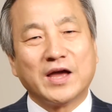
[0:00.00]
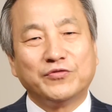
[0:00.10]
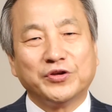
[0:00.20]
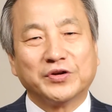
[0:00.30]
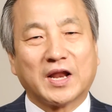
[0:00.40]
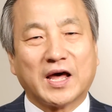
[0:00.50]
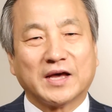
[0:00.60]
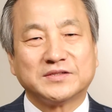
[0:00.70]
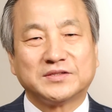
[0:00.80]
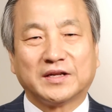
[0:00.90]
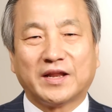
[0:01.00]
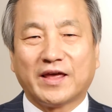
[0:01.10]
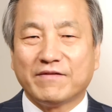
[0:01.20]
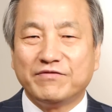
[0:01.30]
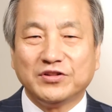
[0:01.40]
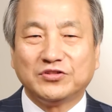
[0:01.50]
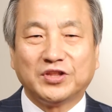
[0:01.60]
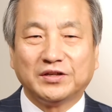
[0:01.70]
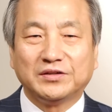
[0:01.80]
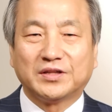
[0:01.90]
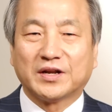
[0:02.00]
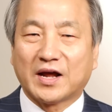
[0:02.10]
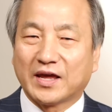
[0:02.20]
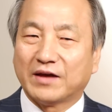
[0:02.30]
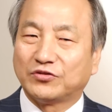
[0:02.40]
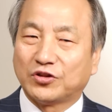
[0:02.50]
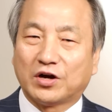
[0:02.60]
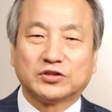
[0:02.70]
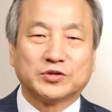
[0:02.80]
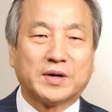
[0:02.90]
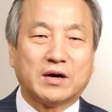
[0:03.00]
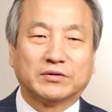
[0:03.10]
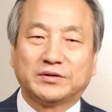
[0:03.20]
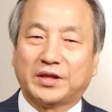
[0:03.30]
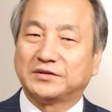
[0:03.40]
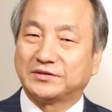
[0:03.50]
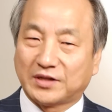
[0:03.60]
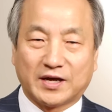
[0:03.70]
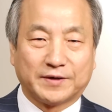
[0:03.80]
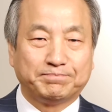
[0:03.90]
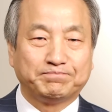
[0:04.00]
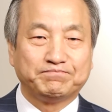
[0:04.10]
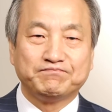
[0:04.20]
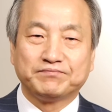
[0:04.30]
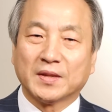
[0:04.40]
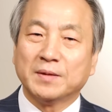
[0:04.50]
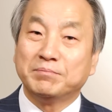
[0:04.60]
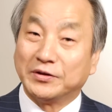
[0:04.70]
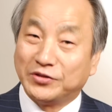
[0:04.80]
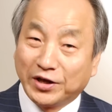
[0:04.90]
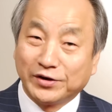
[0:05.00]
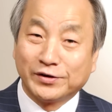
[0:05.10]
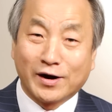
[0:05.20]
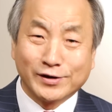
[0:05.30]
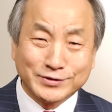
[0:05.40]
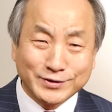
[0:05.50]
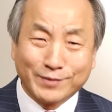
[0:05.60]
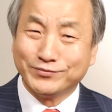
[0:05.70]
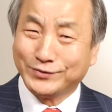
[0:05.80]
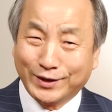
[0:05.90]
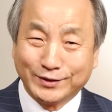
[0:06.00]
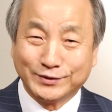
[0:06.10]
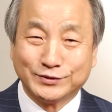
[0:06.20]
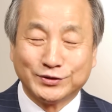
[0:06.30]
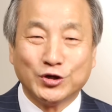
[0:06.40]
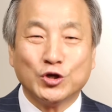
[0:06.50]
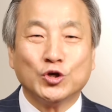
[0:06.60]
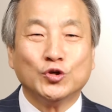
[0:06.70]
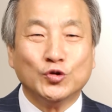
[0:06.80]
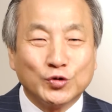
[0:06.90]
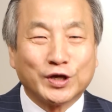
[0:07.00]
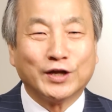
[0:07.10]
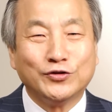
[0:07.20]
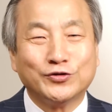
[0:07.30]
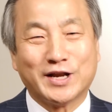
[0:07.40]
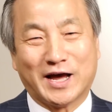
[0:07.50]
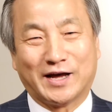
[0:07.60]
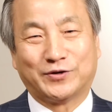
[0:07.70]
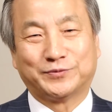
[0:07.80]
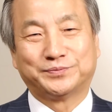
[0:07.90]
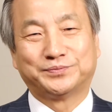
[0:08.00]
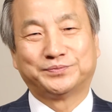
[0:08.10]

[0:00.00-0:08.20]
I realize that everything that I have talked about takes time, there are some things you can do now.